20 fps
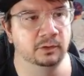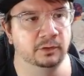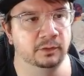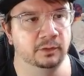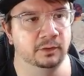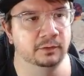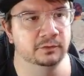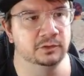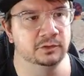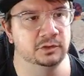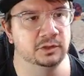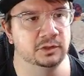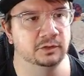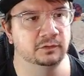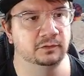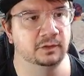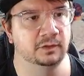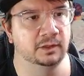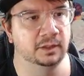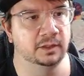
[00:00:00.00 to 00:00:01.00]
there's just
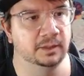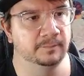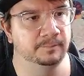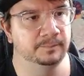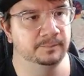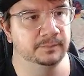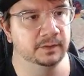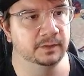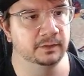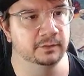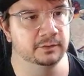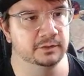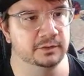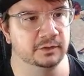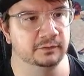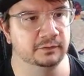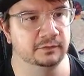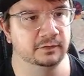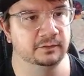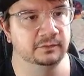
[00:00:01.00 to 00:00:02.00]

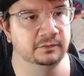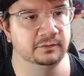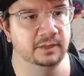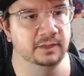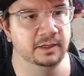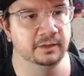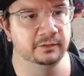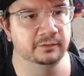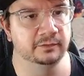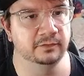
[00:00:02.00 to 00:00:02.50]
the stairs